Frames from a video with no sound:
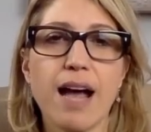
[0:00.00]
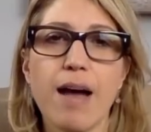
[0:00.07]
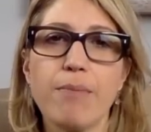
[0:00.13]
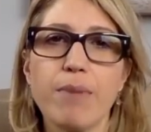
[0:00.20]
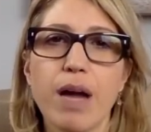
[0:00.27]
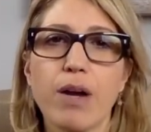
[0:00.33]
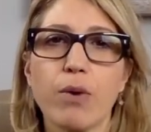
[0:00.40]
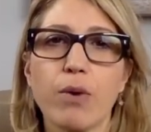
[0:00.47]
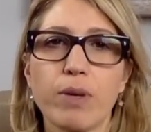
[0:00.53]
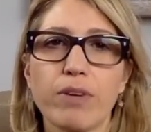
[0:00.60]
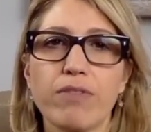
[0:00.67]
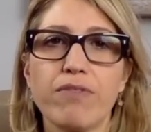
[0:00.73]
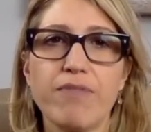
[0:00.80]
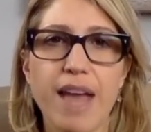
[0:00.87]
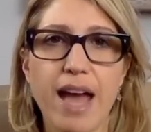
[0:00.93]
I'm not a real
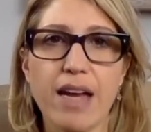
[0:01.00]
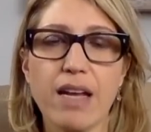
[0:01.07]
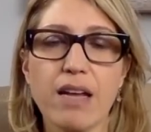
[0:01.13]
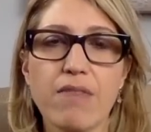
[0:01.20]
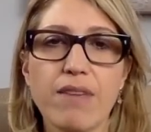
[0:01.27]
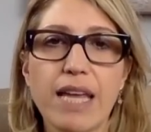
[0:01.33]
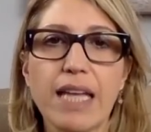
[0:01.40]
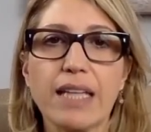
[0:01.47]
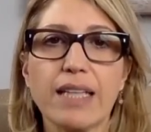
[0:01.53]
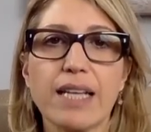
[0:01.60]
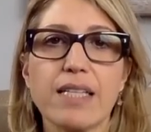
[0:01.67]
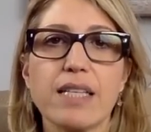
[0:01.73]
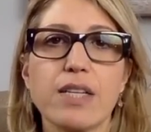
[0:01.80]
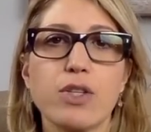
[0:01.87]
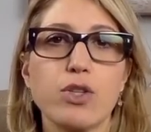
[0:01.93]
fan of
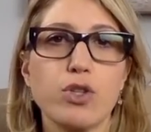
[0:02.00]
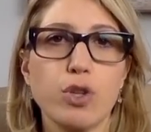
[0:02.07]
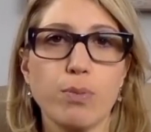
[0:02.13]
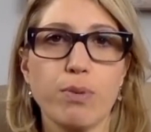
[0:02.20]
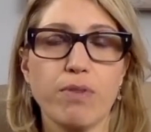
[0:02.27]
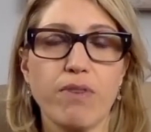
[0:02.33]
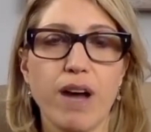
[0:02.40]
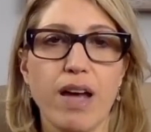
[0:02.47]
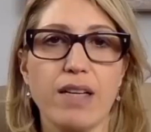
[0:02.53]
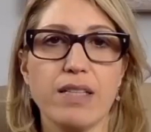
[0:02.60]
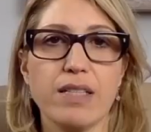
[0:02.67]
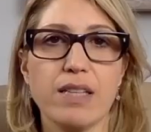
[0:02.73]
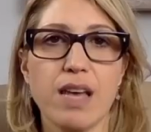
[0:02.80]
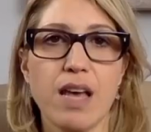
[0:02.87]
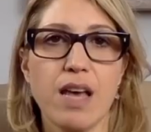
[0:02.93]
unless it's
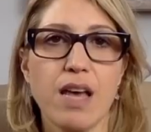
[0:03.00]
supervised.